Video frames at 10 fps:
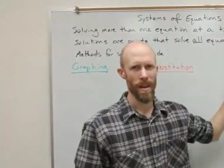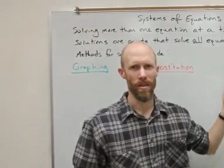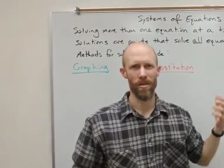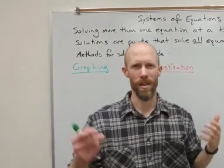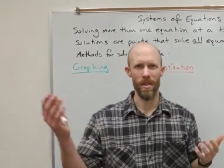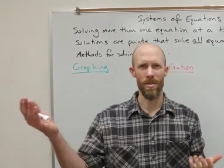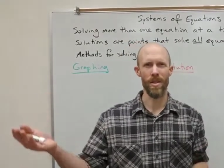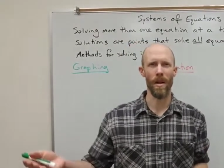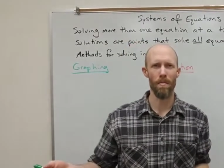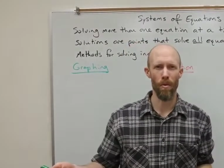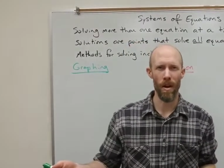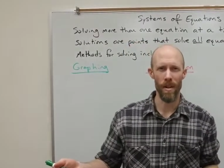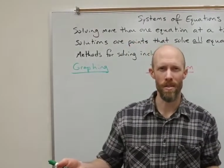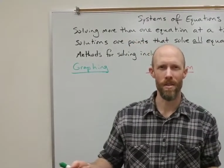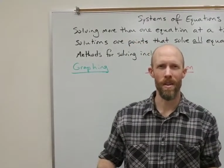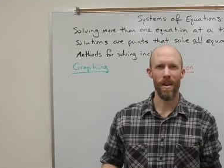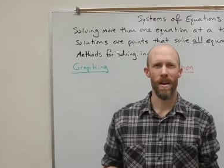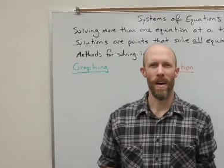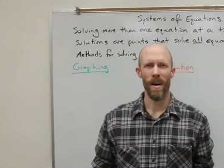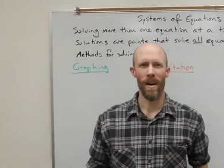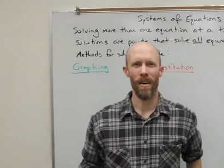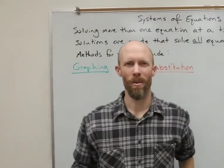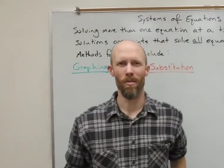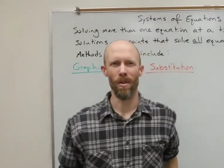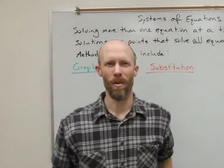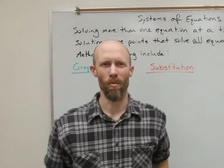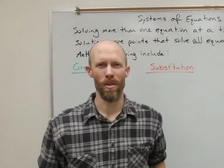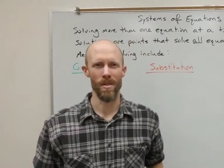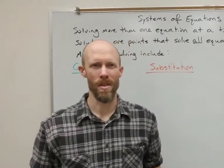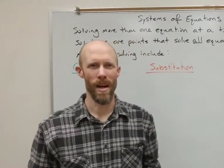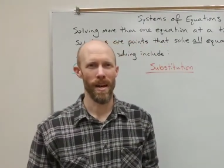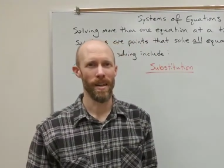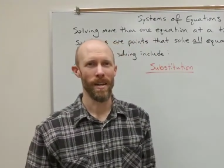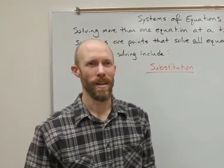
looks like a set brace over on one side